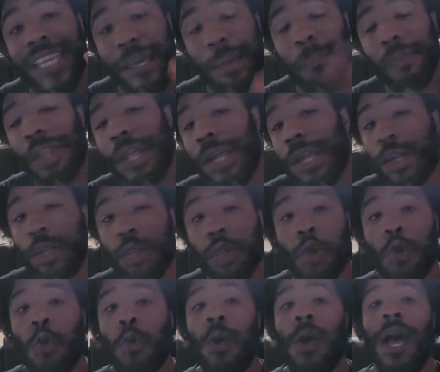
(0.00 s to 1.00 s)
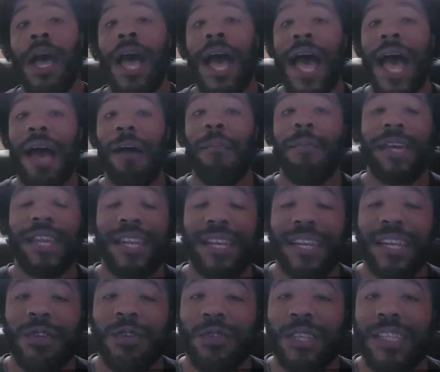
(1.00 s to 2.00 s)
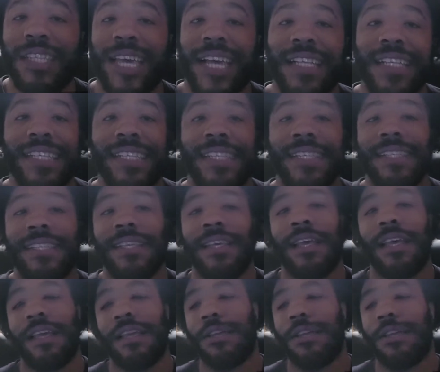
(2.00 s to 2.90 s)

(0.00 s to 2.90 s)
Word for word: 10 players who have been in the Houston Texans,